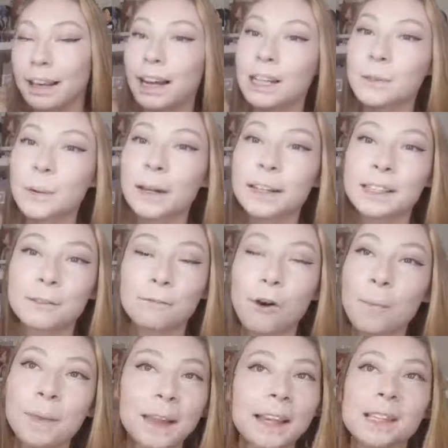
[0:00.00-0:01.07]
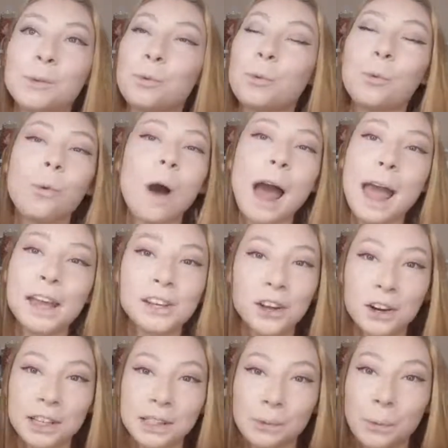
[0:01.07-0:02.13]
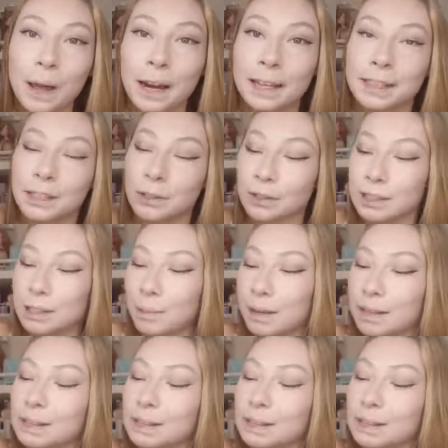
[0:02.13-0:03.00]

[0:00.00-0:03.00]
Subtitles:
As well as the formula is way not as wet as it used to be.